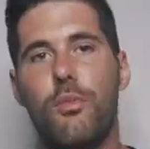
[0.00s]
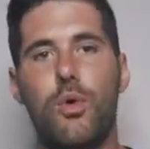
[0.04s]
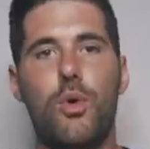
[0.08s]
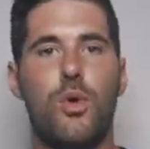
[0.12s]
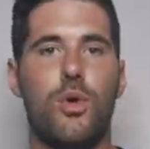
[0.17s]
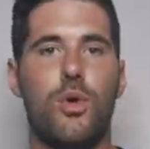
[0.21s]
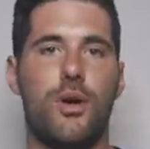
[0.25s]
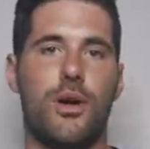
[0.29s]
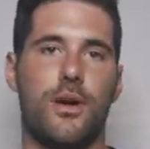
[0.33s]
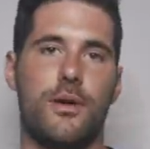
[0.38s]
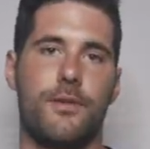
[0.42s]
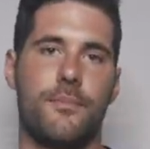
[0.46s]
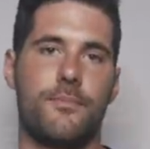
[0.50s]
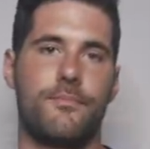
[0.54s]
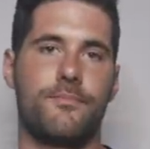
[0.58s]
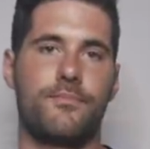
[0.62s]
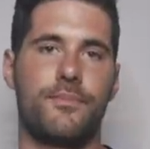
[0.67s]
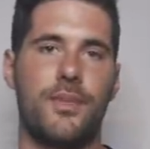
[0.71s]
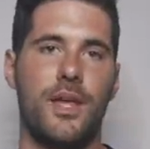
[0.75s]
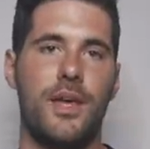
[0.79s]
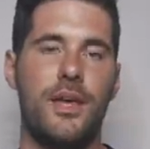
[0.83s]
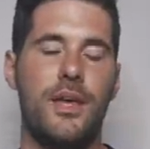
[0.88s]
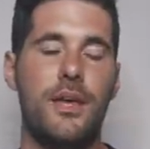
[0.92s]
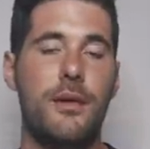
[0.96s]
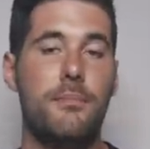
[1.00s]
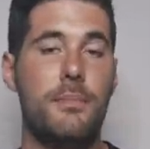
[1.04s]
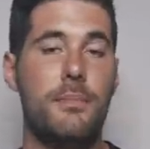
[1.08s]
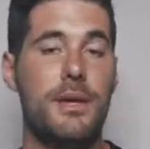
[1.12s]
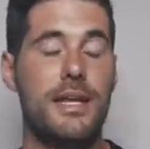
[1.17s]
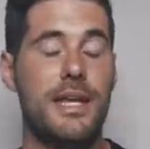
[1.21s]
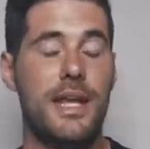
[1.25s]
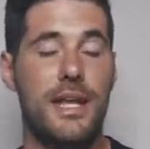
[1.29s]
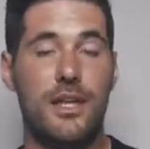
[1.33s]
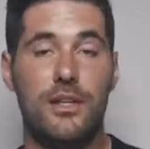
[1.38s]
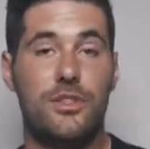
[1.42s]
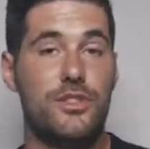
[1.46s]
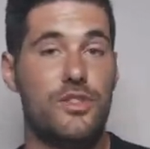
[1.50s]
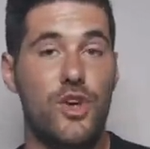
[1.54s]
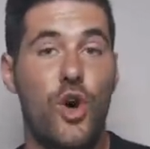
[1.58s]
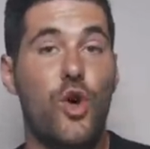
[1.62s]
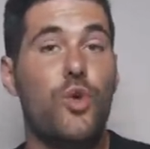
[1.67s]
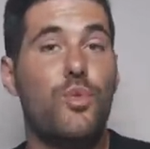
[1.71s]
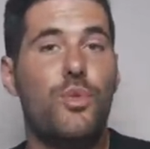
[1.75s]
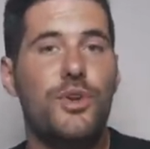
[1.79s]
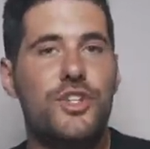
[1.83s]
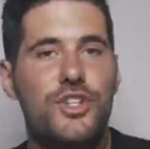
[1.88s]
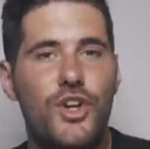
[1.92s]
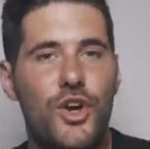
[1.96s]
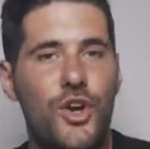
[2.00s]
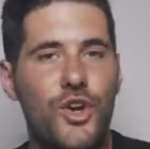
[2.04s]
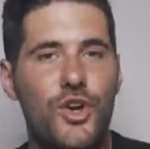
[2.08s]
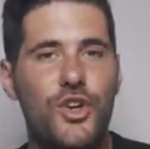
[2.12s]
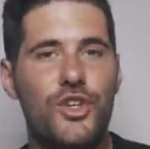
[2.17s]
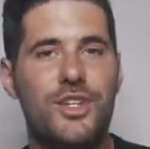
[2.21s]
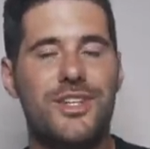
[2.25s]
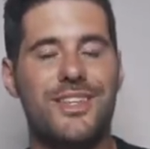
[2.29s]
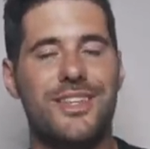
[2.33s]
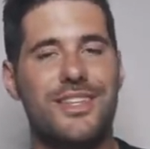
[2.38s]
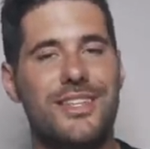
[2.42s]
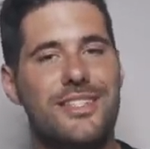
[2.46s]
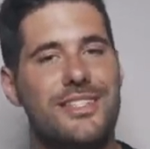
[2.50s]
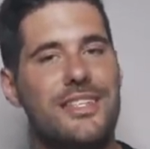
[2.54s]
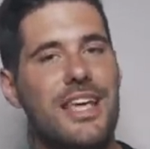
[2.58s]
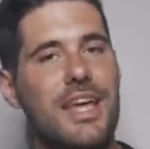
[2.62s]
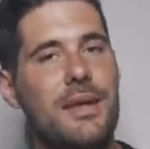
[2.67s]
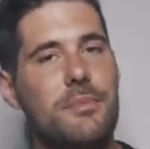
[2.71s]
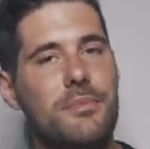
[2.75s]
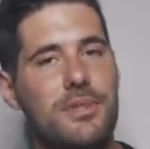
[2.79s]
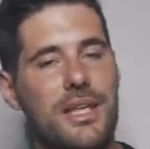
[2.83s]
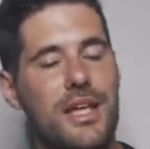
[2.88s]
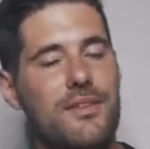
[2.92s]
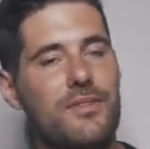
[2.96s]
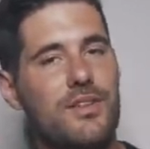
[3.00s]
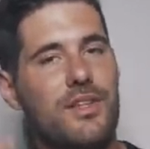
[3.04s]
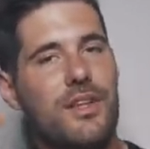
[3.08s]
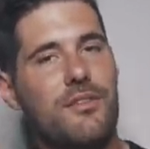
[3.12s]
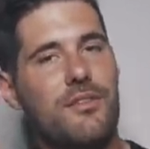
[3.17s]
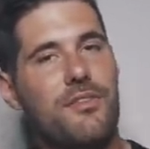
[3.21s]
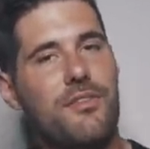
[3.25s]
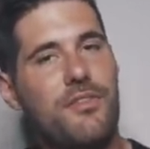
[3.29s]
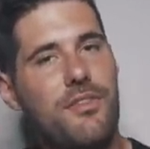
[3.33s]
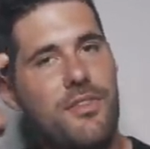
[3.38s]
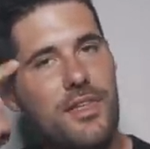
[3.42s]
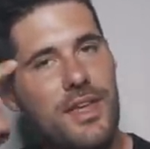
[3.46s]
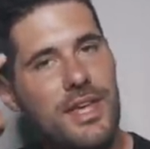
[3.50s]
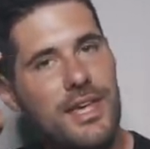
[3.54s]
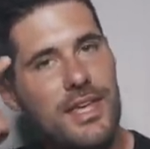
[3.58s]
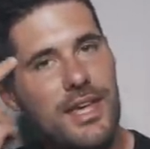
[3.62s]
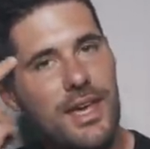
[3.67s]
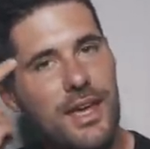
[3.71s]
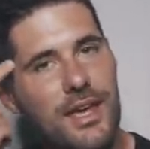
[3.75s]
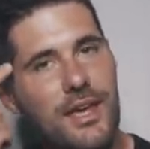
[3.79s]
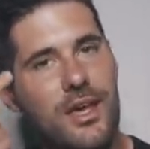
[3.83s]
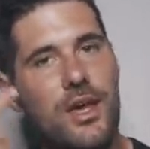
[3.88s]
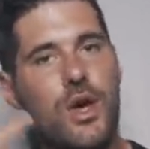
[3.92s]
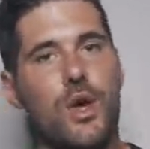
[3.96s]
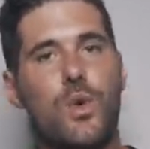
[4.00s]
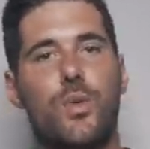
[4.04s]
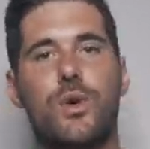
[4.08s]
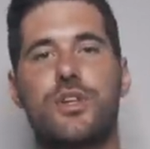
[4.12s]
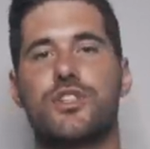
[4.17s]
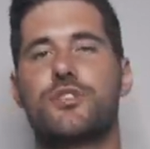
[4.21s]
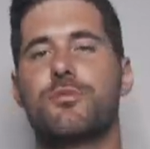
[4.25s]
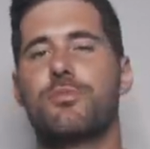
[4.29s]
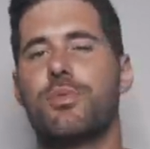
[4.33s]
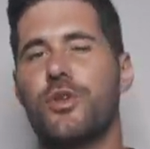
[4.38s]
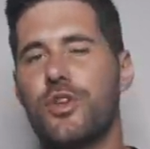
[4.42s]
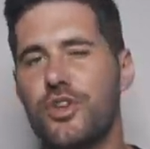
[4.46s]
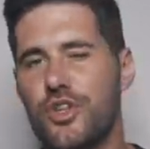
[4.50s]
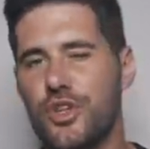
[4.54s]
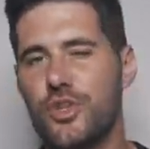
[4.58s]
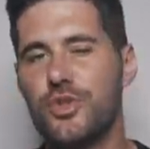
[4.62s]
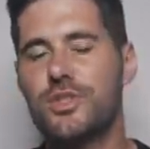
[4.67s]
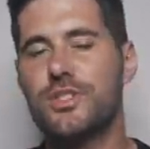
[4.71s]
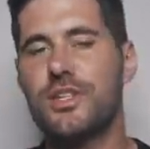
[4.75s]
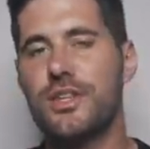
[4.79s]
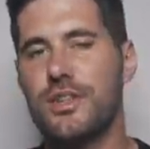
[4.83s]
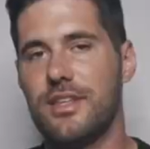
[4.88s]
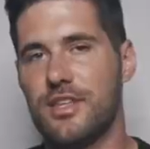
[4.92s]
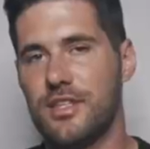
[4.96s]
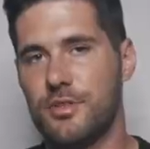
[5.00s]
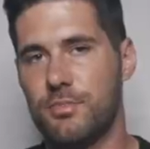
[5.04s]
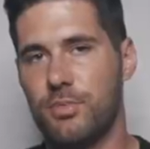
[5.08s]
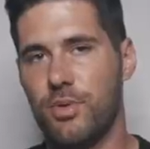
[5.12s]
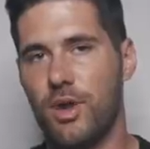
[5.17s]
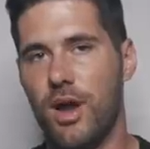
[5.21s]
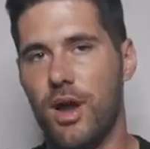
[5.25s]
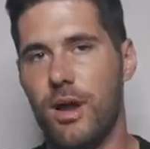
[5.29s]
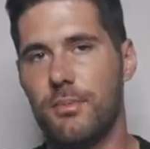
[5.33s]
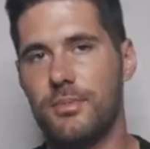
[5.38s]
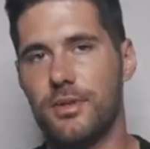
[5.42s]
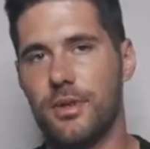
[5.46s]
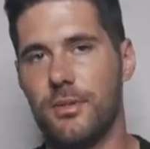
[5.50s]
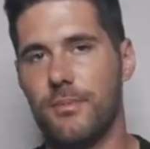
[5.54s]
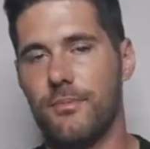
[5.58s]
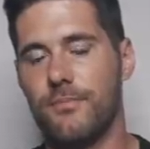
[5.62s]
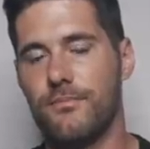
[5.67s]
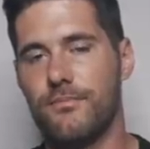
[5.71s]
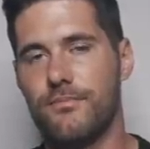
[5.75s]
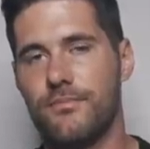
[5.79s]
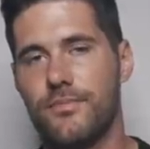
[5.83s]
more," meaning don't return to the same level of thinking which produced this problem.